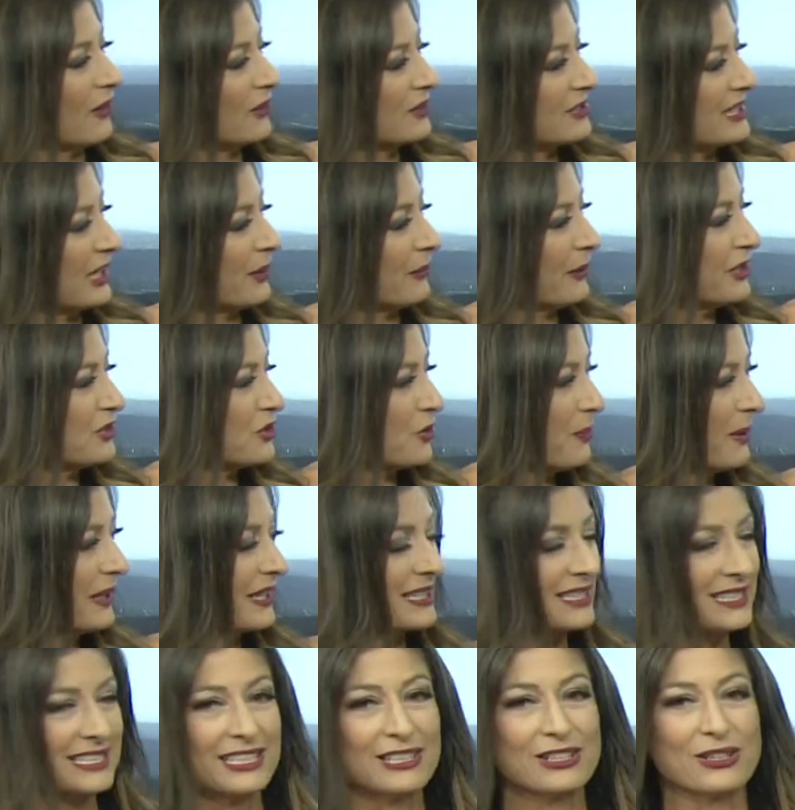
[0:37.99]
Looks like Rancho
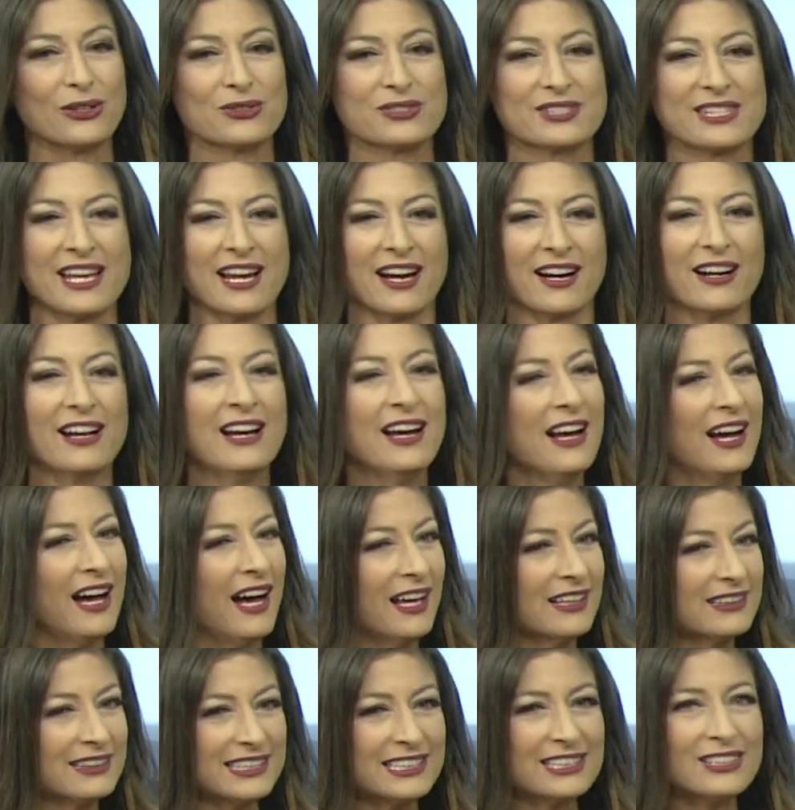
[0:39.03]
Peñasquitos there.
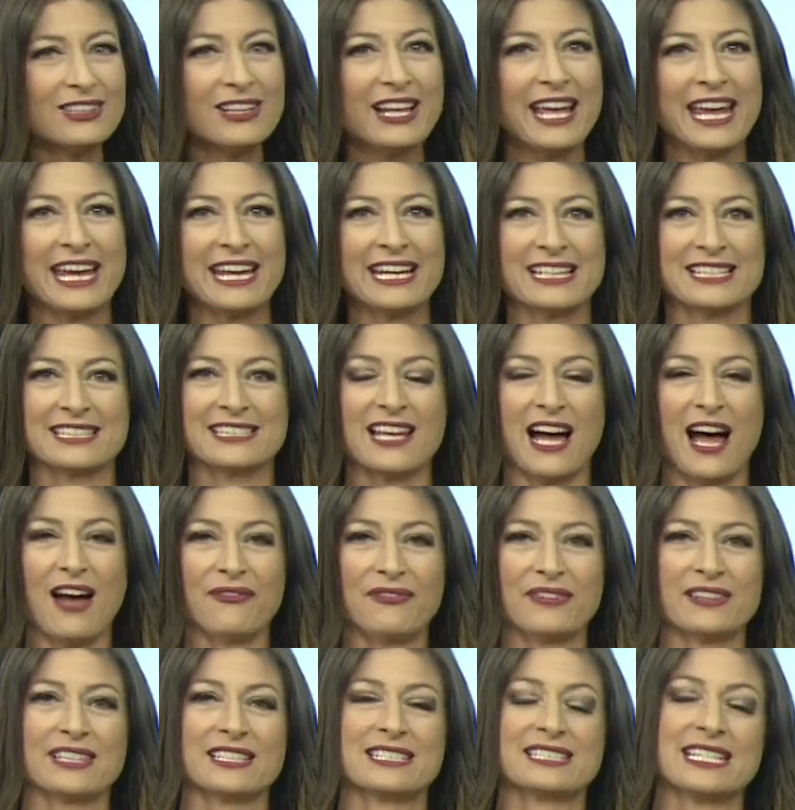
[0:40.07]
A little haze off
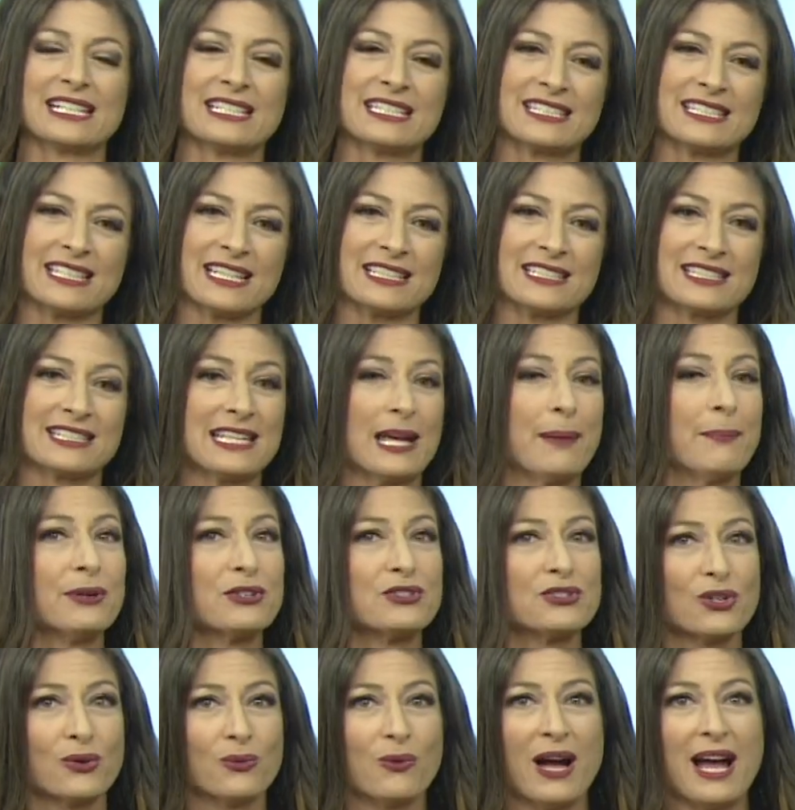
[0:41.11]
in the distance.
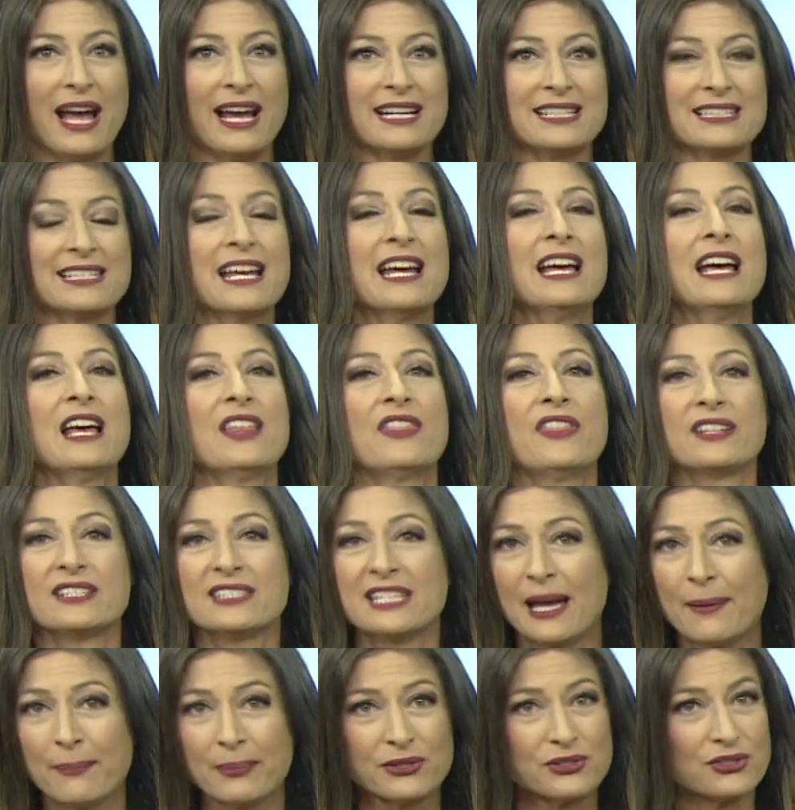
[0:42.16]
Temperature-wise, the
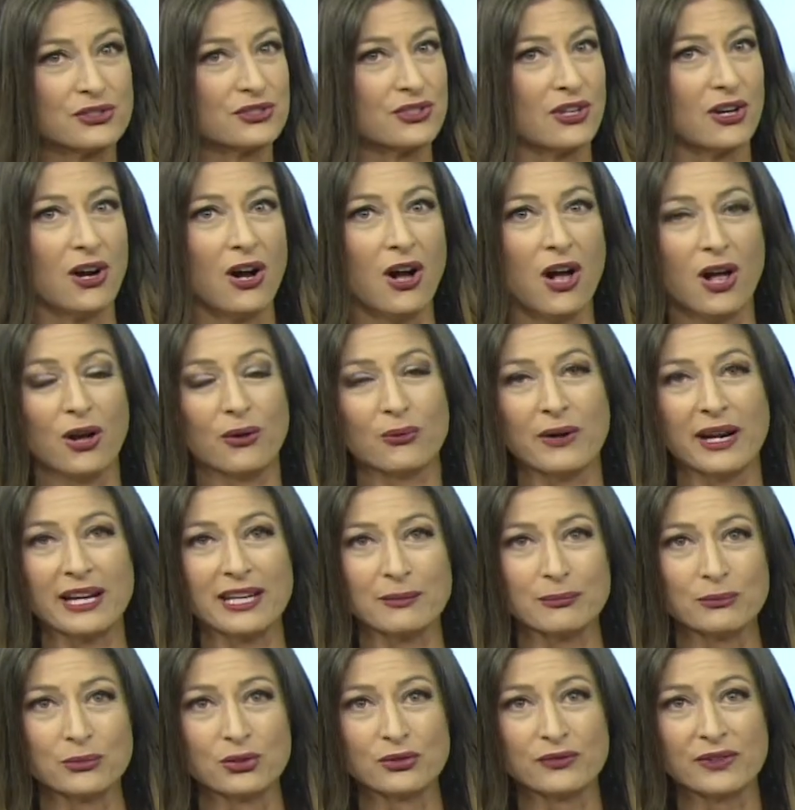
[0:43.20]
temperatures are already
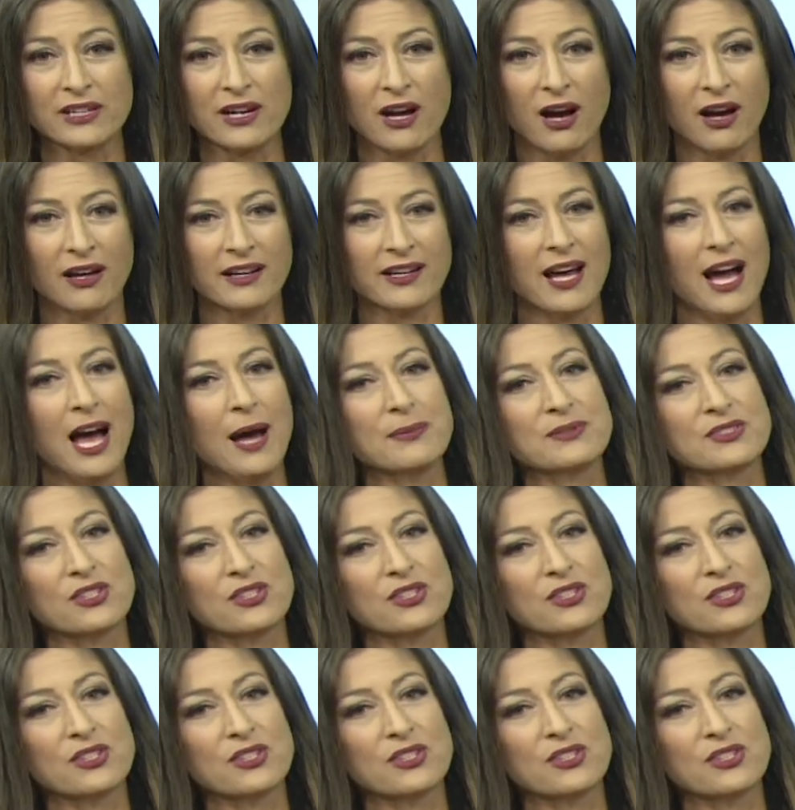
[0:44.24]
moving on up.